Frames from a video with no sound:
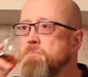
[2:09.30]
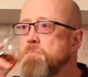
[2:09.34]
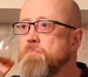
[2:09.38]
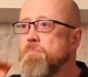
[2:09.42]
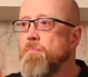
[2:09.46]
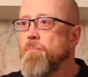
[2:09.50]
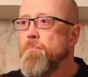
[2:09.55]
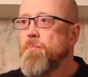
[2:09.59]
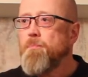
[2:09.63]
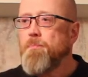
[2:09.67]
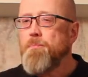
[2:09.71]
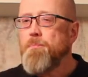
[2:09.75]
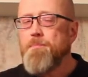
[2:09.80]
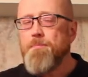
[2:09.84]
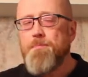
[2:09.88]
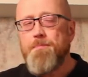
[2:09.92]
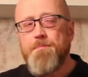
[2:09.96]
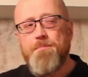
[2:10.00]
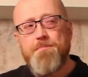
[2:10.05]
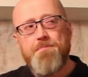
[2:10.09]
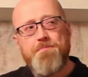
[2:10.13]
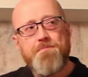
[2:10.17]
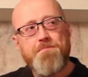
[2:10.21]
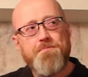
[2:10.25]

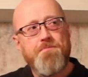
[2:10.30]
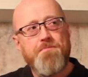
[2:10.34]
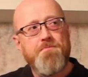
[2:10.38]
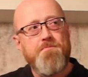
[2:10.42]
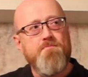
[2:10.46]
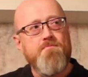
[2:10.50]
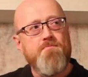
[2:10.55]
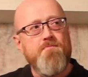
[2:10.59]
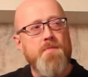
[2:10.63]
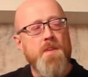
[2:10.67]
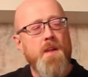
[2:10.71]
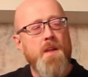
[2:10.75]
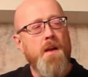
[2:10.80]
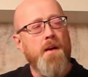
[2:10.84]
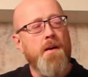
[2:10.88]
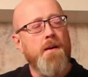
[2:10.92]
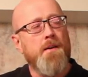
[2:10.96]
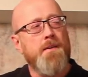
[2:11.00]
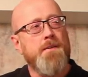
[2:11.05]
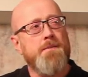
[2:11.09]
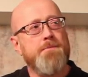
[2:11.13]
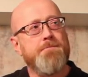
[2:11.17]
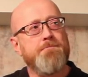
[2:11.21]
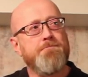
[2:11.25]

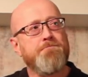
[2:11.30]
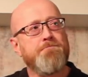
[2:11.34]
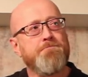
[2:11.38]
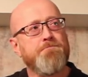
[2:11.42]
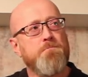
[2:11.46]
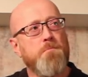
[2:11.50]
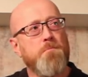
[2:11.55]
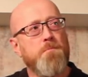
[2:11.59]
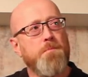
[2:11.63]
(silence)